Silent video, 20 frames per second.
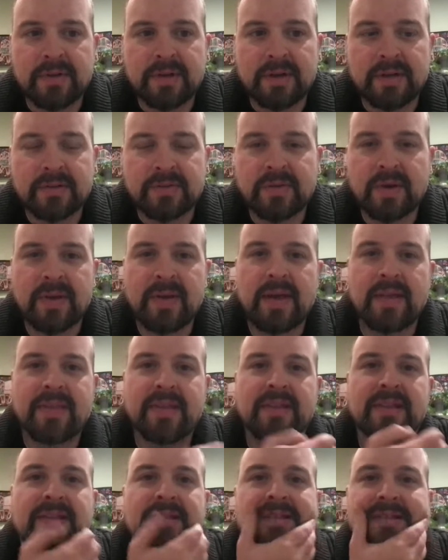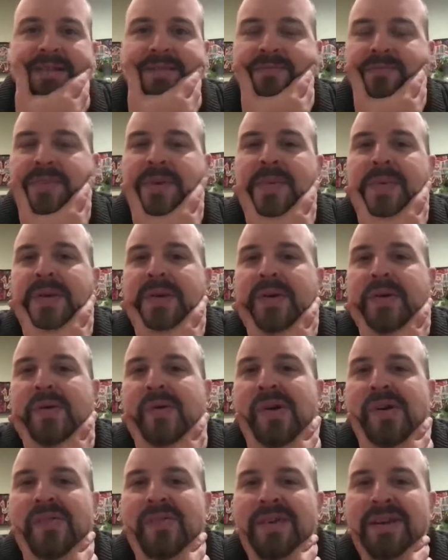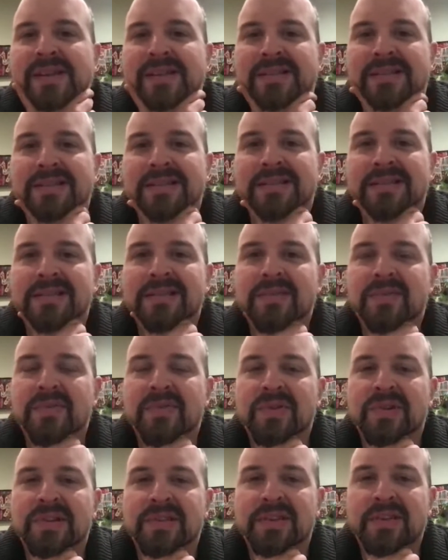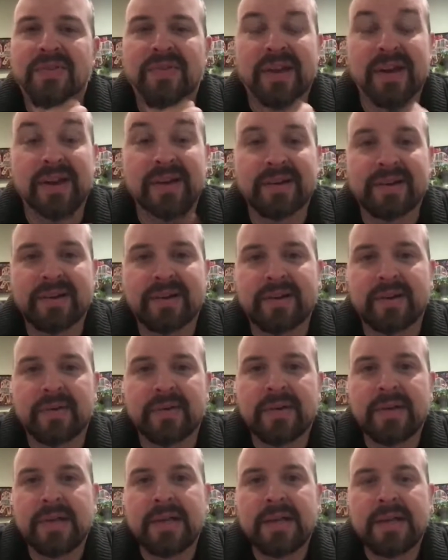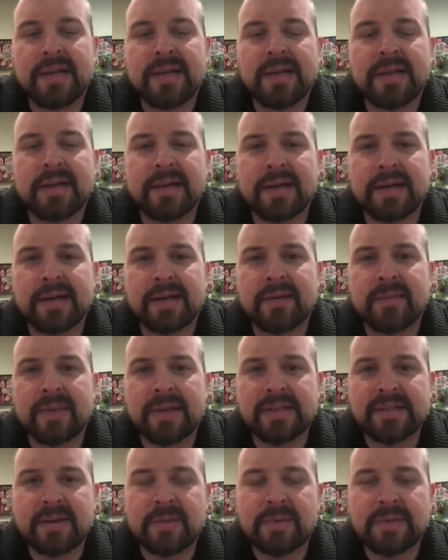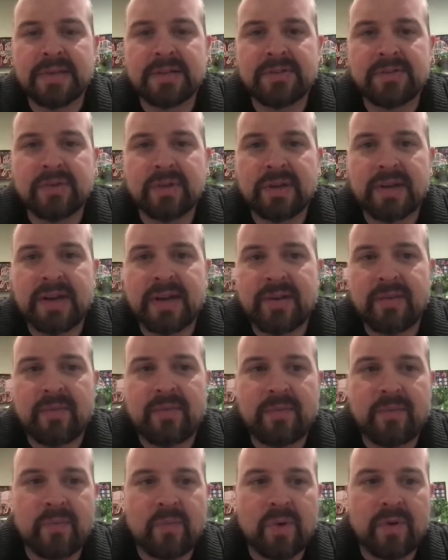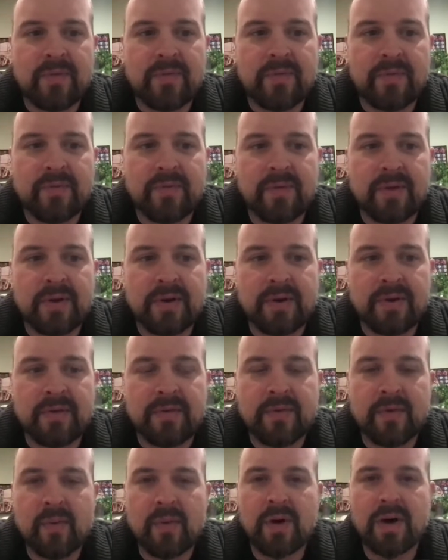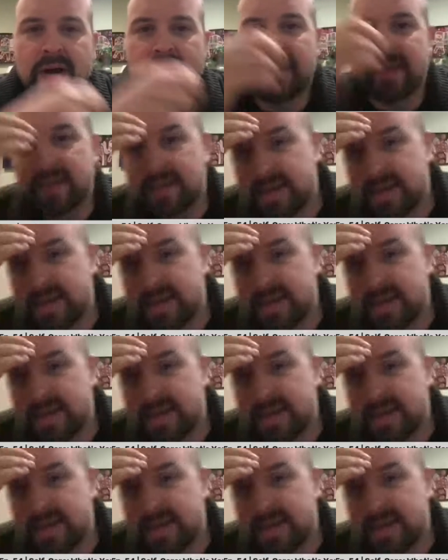talking. So I think this is maybe qualifies as some sort of self-care. I don't know. Last couple of days, Julian and I went for a walk